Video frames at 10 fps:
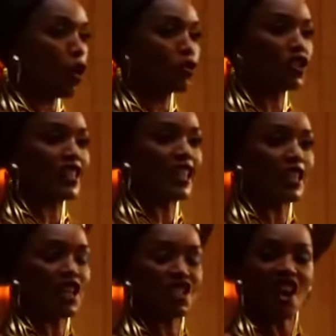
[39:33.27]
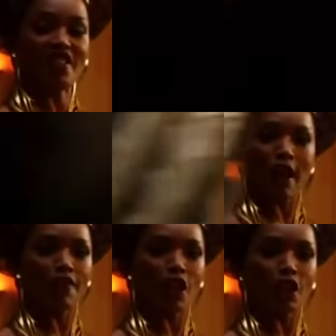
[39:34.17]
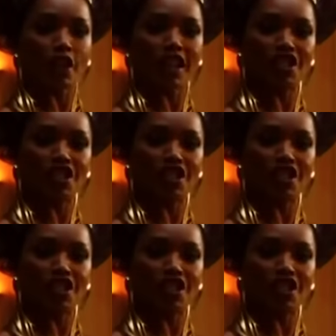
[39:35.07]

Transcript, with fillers: given the Wakandans don't share it and don't like